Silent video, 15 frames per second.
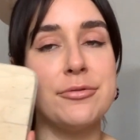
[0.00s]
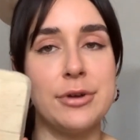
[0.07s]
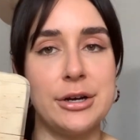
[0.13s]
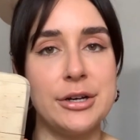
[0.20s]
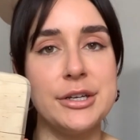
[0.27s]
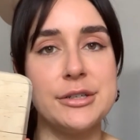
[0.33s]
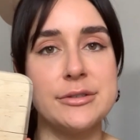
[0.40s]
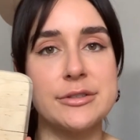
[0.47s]

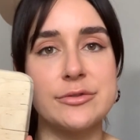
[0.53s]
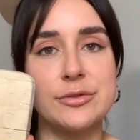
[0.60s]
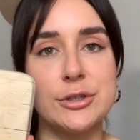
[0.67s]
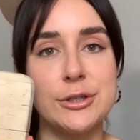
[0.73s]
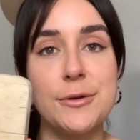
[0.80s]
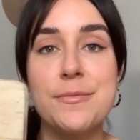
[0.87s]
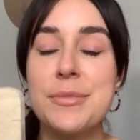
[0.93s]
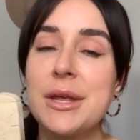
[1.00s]
very
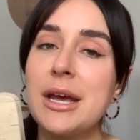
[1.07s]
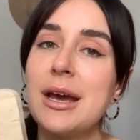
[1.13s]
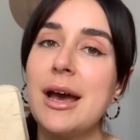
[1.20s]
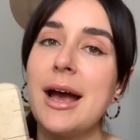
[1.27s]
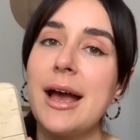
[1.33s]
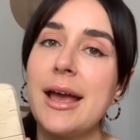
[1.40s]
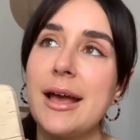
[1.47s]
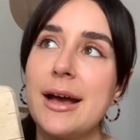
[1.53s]
useful.
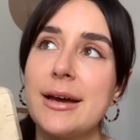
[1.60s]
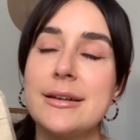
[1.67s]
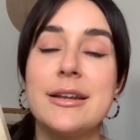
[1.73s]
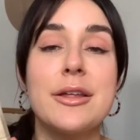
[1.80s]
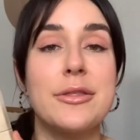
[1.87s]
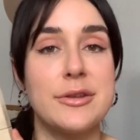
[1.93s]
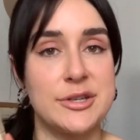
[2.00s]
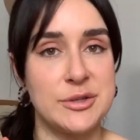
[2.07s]

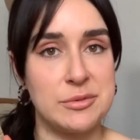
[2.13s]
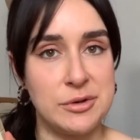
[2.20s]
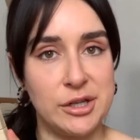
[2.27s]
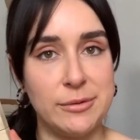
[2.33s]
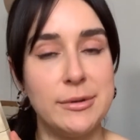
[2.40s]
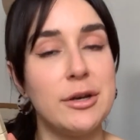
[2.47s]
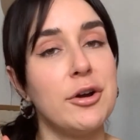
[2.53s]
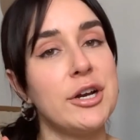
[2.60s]
And this
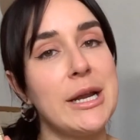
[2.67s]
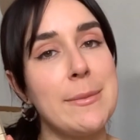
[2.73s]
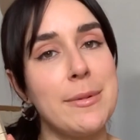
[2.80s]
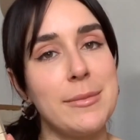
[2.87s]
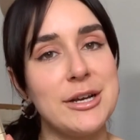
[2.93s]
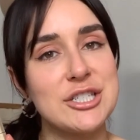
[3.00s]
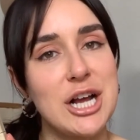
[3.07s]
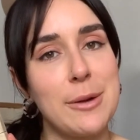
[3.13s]
will be going up
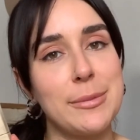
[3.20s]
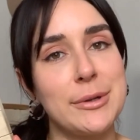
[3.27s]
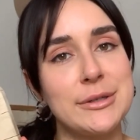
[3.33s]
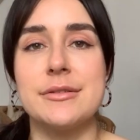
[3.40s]
in my shop.